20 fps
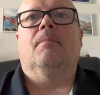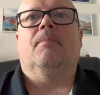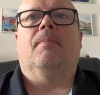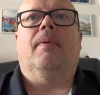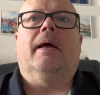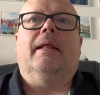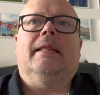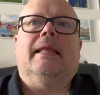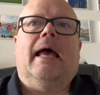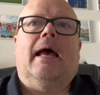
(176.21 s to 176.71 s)

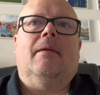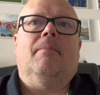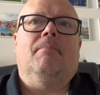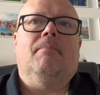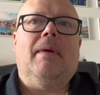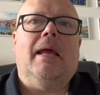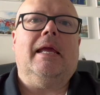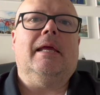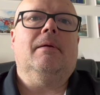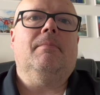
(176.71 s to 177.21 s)
but that
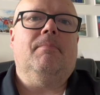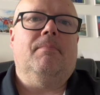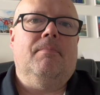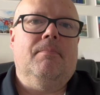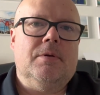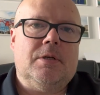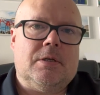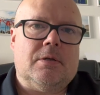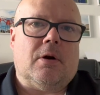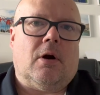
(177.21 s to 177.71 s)
may
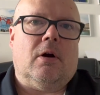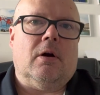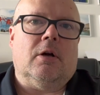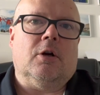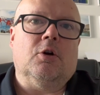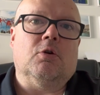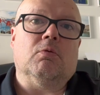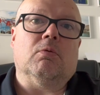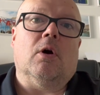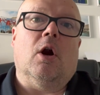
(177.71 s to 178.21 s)

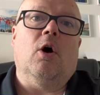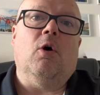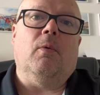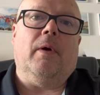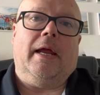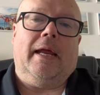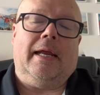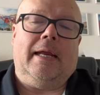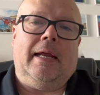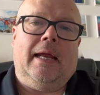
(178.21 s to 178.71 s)
start
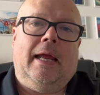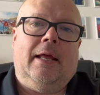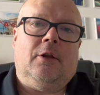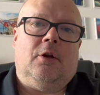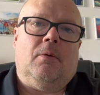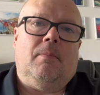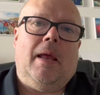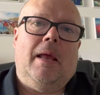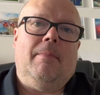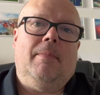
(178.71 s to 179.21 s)
growing, and
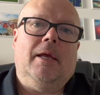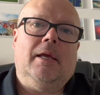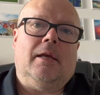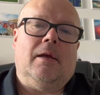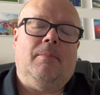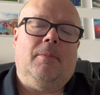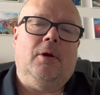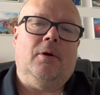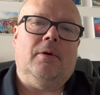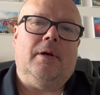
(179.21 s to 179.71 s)
there may be
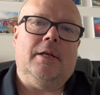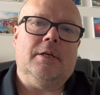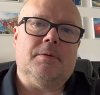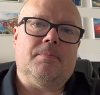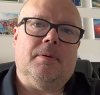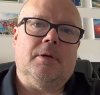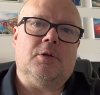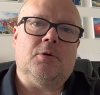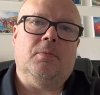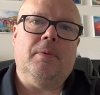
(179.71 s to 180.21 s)
communities
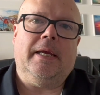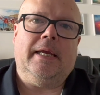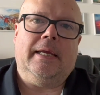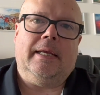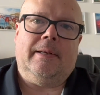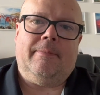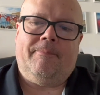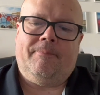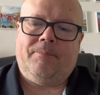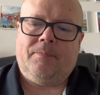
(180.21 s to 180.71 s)

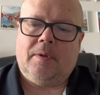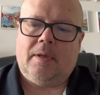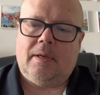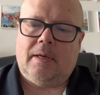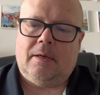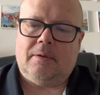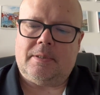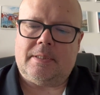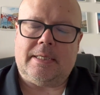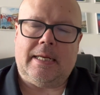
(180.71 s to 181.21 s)
between,
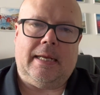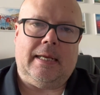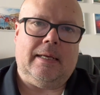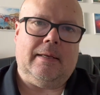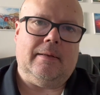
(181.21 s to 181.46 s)
I'll say,